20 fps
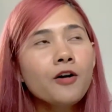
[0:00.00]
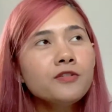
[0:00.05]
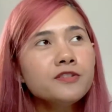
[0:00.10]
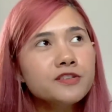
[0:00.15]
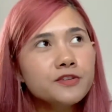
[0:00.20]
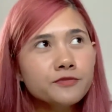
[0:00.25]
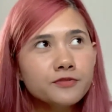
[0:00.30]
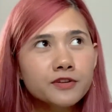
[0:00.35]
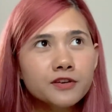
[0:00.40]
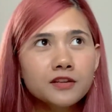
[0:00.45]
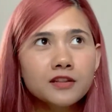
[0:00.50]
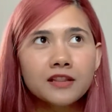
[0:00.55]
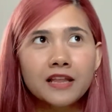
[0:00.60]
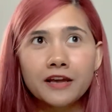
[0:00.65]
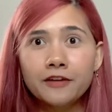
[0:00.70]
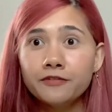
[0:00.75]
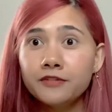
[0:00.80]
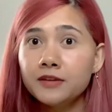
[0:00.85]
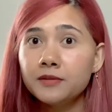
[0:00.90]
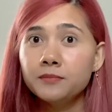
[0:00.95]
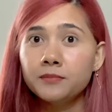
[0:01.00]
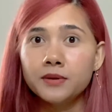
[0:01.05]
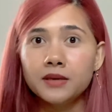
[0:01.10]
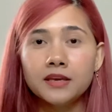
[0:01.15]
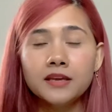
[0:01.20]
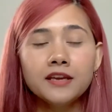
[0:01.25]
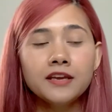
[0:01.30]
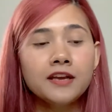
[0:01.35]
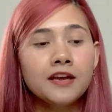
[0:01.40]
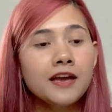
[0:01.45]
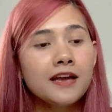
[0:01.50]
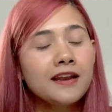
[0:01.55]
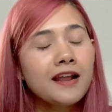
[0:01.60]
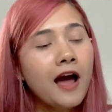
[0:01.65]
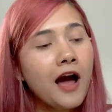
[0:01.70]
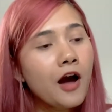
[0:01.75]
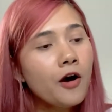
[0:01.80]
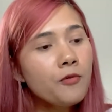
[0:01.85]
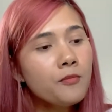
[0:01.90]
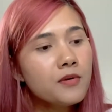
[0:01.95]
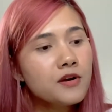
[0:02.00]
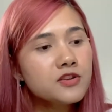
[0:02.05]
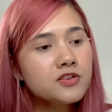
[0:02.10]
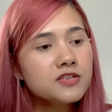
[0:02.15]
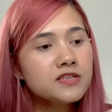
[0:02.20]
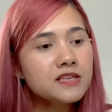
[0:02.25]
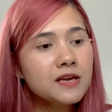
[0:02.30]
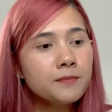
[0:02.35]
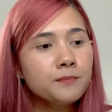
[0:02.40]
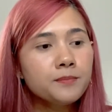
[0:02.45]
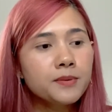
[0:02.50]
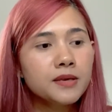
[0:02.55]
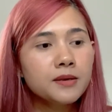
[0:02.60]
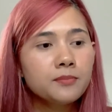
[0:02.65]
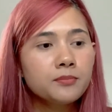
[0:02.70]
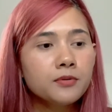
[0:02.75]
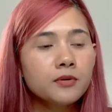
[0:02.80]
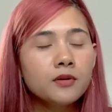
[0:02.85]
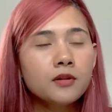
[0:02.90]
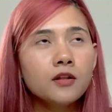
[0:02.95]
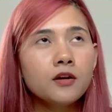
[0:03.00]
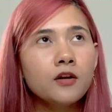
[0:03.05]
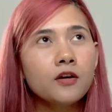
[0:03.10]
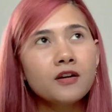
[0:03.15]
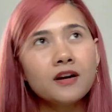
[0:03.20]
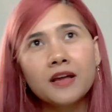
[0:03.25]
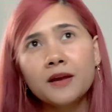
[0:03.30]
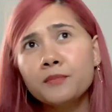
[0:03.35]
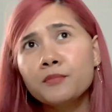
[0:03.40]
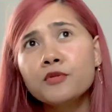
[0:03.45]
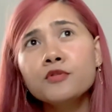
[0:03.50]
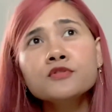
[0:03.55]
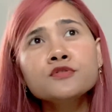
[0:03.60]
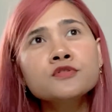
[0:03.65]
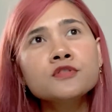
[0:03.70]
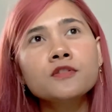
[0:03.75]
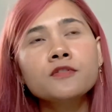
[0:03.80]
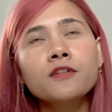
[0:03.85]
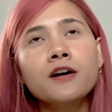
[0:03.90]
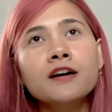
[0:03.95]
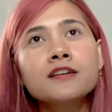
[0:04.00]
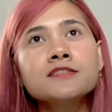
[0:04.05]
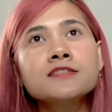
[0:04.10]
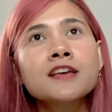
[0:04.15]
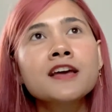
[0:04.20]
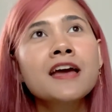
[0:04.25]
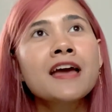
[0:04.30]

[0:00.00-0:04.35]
difficult life can be and how much some people, or like most of us,